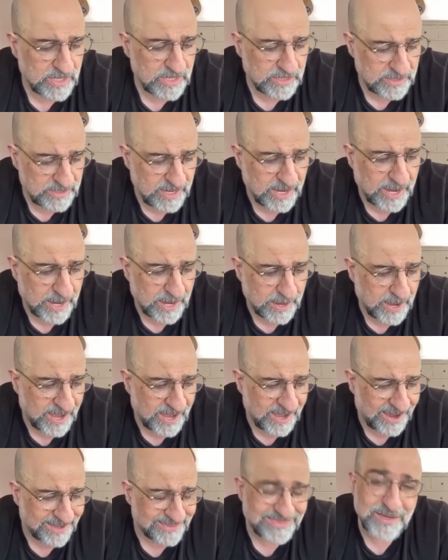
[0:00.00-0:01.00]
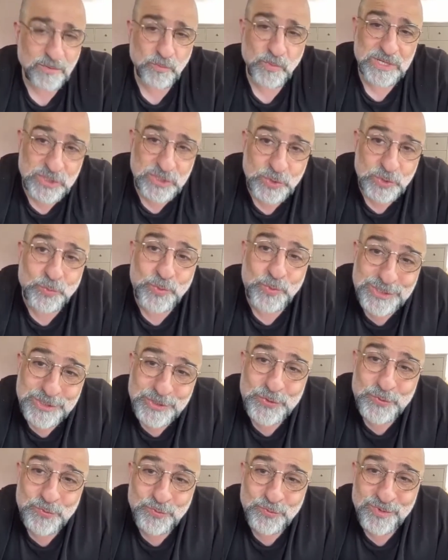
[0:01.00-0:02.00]
I think we
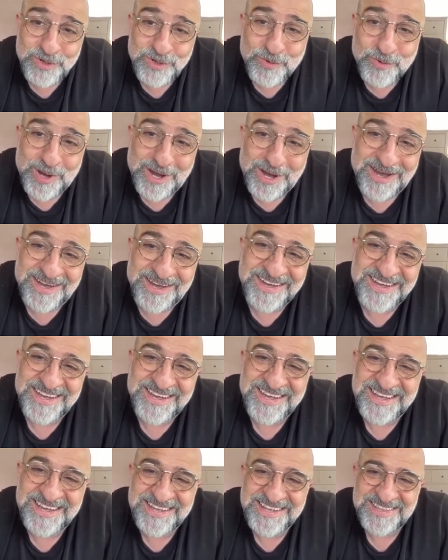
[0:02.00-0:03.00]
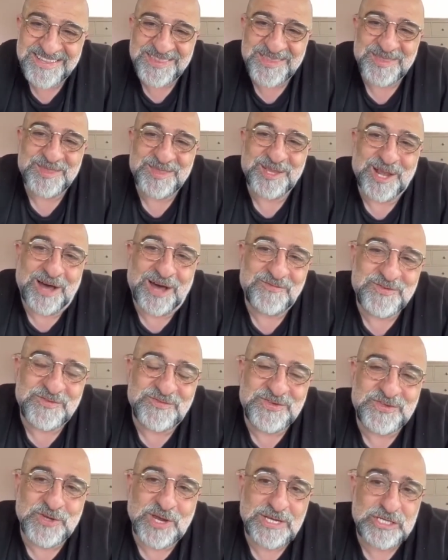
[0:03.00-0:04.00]
do require the laughter
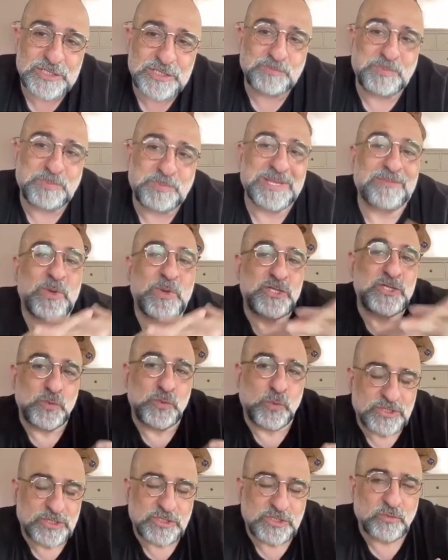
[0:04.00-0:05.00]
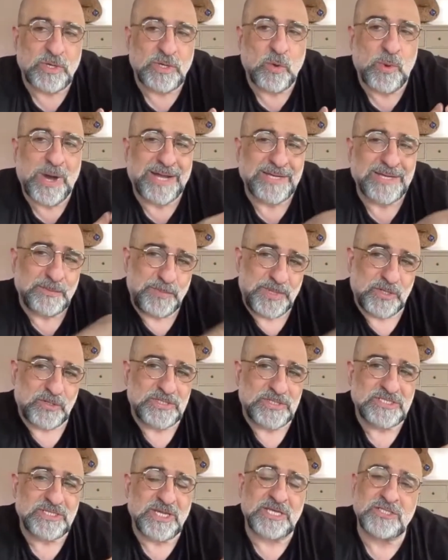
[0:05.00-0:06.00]
of strangers, but we do also require to be
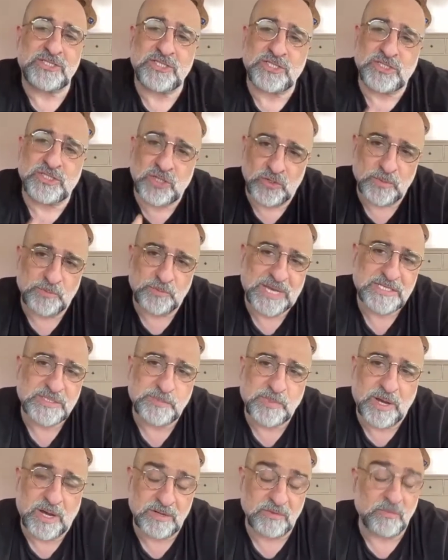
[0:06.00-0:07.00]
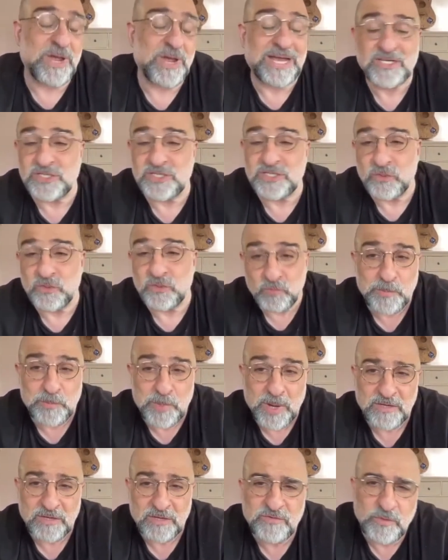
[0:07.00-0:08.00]
on stage to show the best part, actually the real
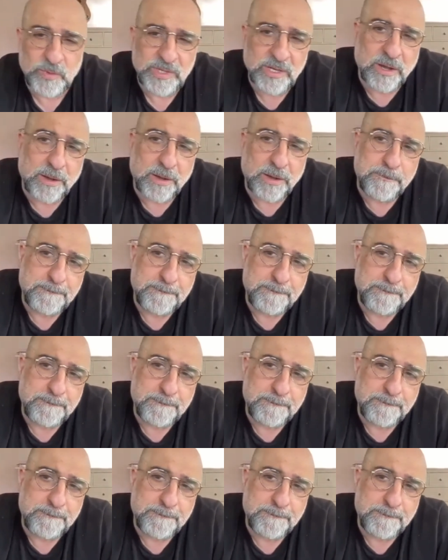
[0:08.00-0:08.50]
part of who we are.